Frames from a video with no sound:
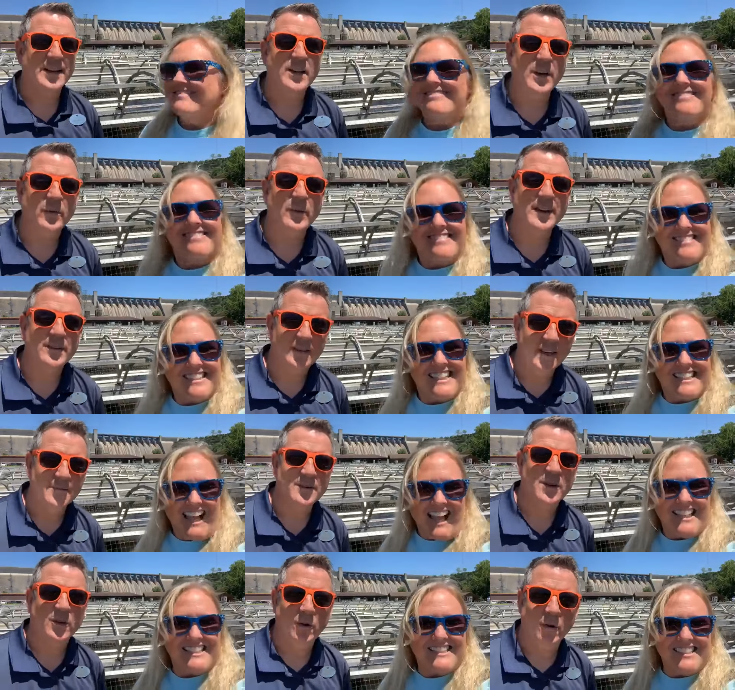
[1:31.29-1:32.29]
Speaker 1: and you know what? It comes
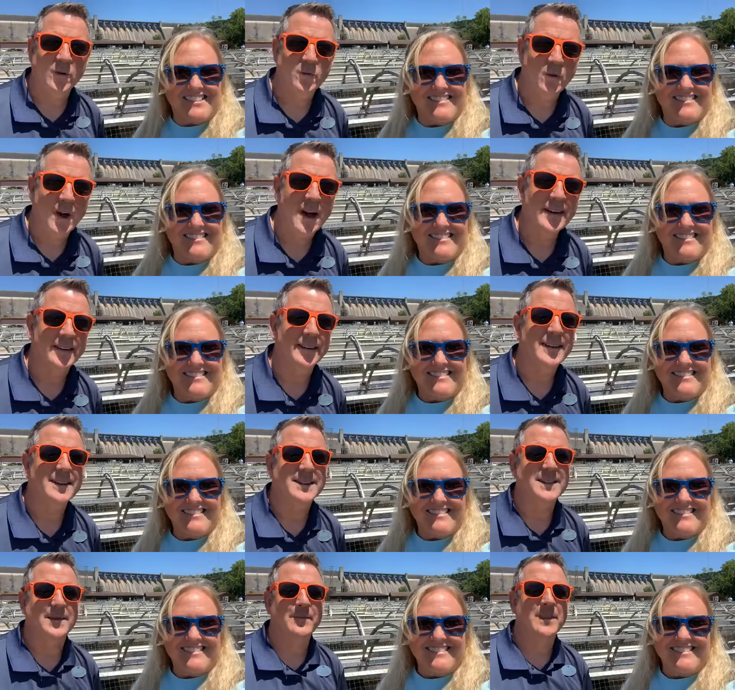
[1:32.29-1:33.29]
does. cold water is
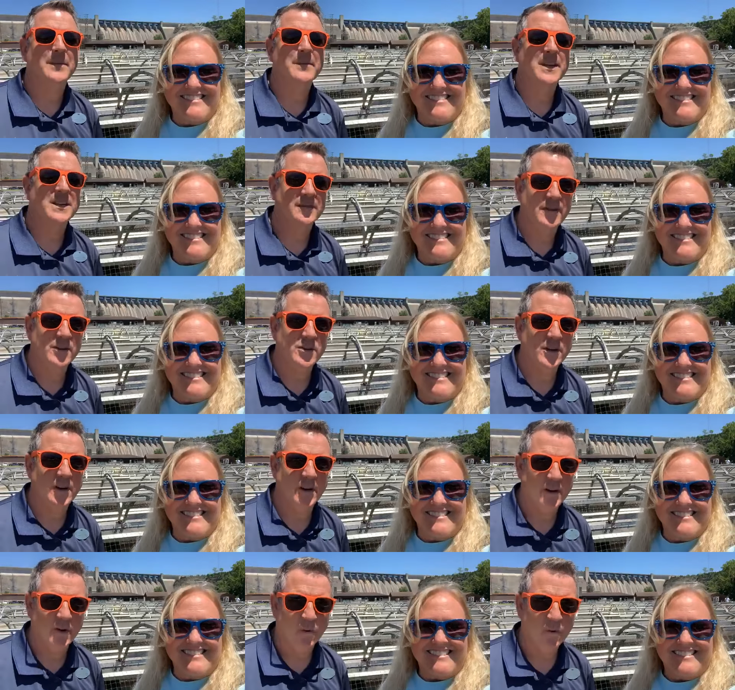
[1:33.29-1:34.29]
some of the best fishing
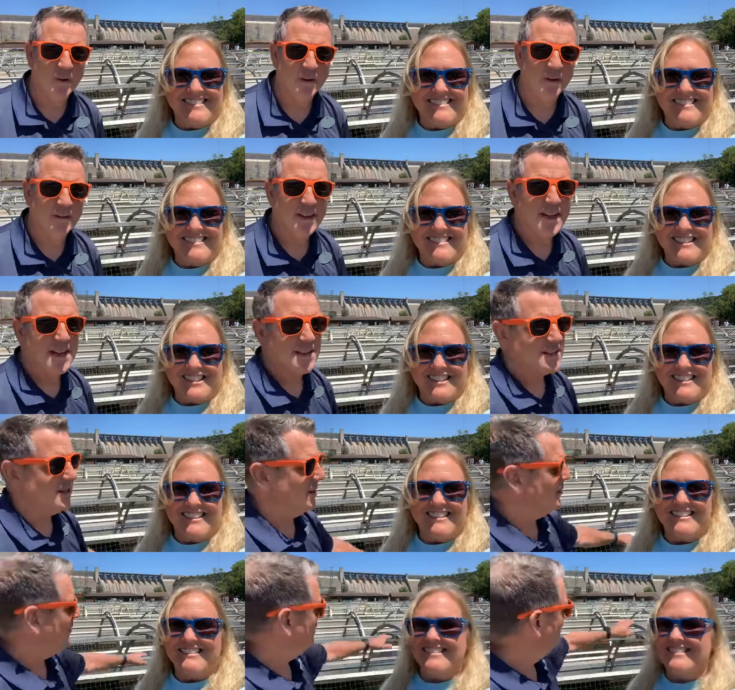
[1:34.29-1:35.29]
in the world. So